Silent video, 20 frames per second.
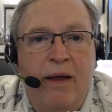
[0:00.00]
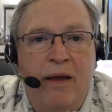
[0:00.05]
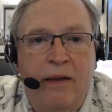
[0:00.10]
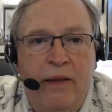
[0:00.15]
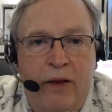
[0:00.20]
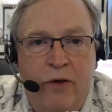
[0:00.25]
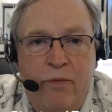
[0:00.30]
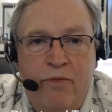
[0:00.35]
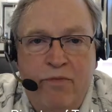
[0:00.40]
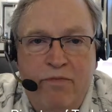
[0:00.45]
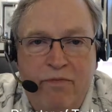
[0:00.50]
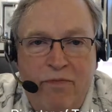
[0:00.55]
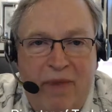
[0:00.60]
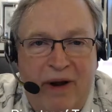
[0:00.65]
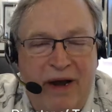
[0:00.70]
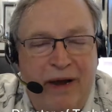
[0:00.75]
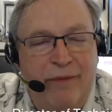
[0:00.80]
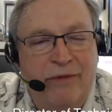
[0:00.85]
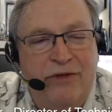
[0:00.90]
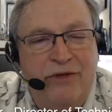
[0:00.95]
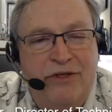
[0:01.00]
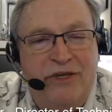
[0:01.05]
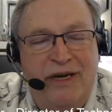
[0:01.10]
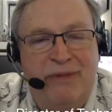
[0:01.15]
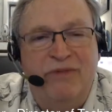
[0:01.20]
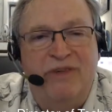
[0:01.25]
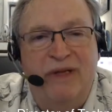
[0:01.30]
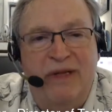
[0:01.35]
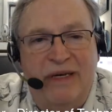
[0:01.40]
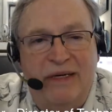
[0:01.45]
Hello, my name is
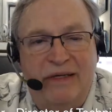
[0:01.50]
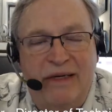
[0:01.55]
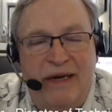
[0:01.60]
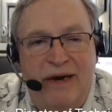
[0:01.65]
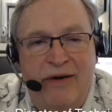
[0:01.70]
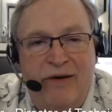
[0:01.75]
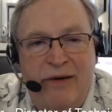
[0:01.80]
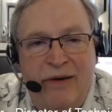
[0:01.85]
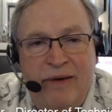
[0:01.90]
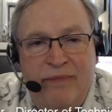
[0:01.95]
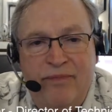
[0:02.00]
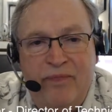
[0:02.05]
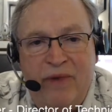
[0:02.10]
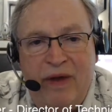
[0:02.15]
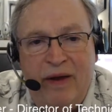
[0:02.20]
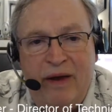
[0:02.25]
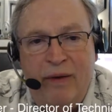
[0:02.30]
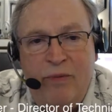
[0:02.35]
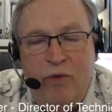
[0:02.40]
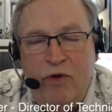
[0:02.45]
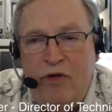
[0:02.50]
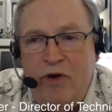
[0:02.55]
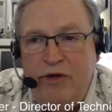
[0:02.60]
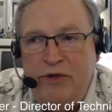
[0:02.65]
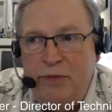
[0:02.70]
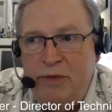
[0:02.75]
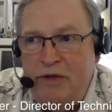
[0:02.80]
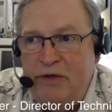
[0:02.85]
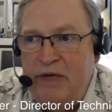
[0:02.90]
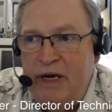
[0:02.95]
James Alexander. I'm with
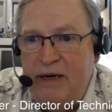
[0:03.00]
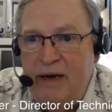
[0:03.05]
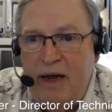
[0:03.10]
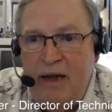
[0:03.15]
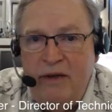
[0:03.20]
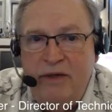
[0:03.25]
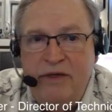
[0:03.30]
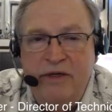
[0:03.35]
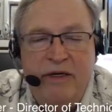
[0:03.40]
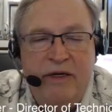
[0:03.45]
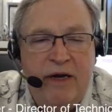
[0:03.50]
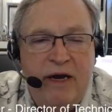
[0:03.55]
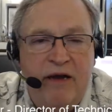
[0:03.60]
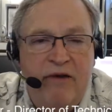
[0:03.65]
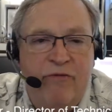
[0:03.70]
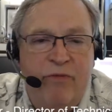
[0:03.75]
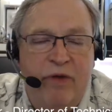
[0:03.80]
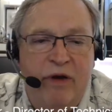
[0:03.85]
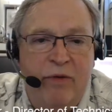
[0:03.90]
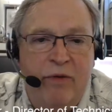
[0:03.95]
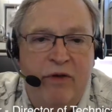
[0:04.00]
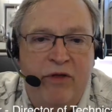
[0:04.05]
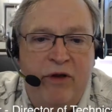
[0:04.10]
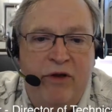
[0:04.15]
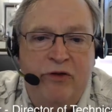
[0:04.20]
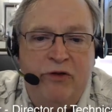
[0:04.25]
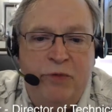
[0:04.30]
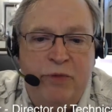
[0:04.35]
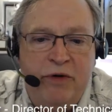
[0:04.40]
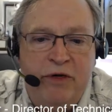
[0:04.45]
HostBridge Technology. I've been with
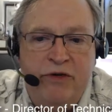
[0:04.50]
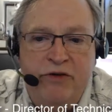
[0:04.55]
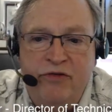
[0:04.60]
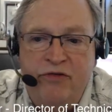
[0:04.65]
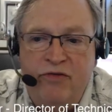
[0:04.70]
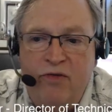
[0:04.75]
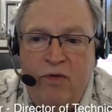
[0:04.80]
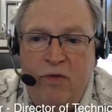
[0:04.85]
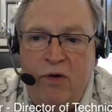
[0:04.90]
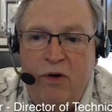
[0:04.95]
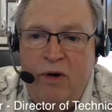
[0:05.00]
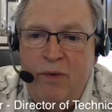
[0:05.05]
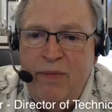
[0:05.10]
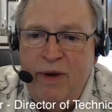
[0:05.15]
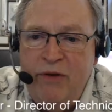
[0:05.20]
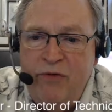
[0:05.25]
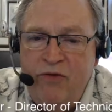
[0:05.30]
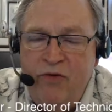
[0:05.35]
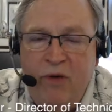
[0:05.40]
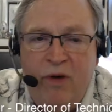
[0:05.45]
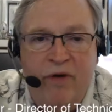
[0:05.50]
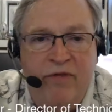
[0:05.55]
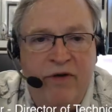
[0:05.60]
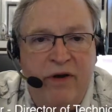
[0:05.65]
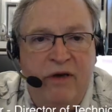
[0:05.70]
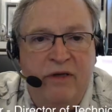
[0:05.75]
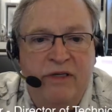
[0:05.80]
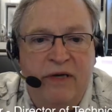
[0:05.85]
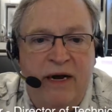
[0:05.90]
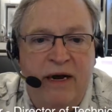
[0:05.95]
HostBridge for about 12
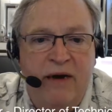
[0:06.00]
years